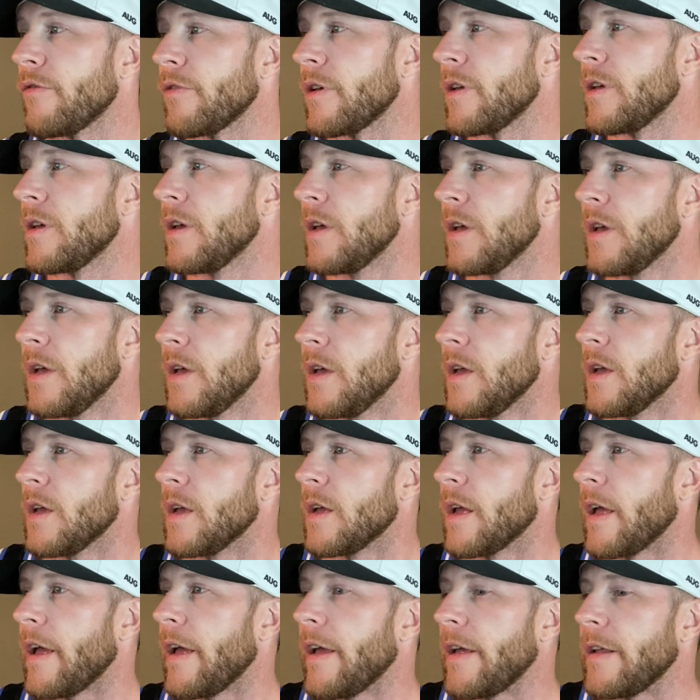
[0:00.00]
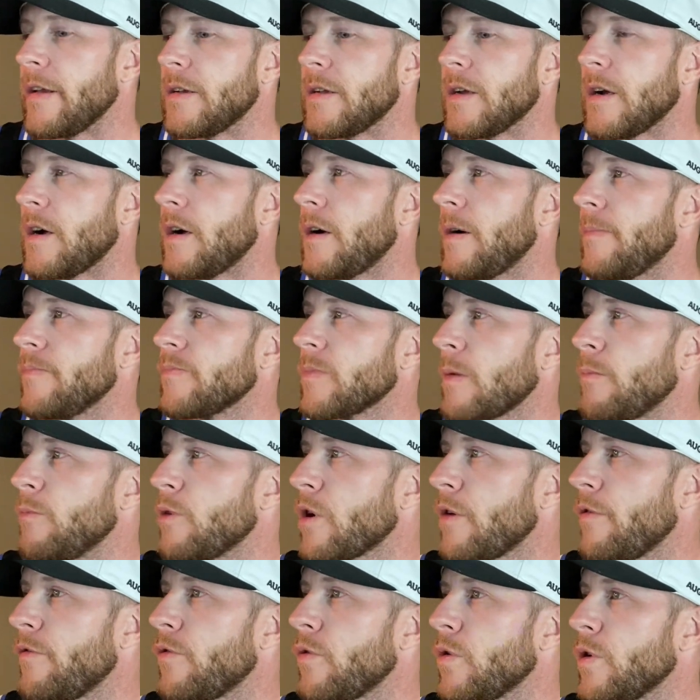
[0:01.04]
it, and I'm
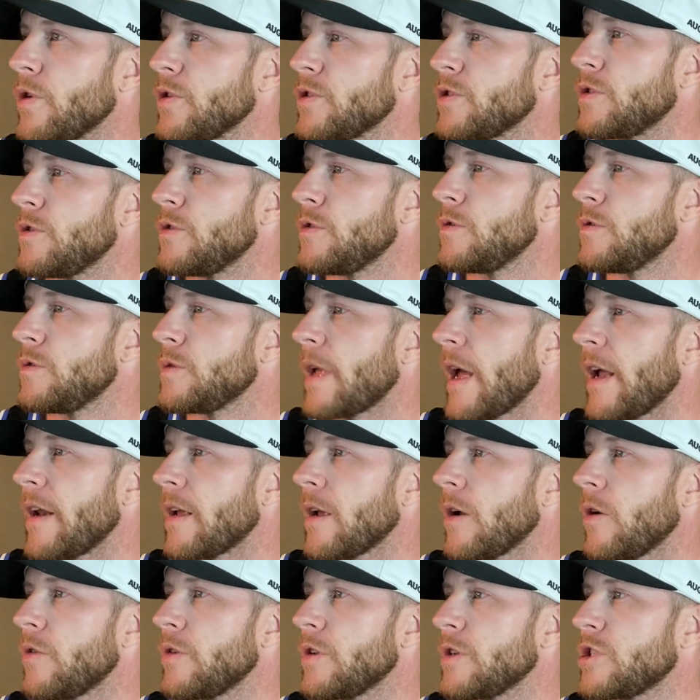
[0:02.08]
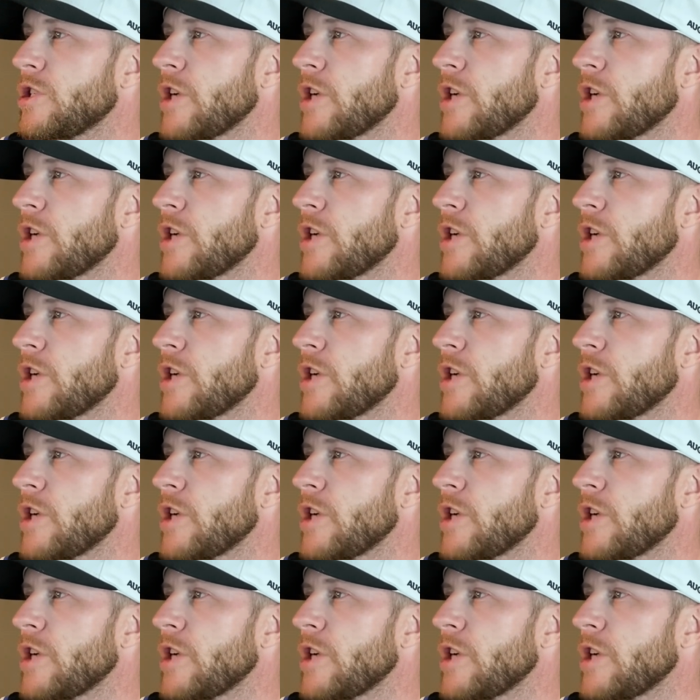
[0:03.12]
looking forward to getting it on a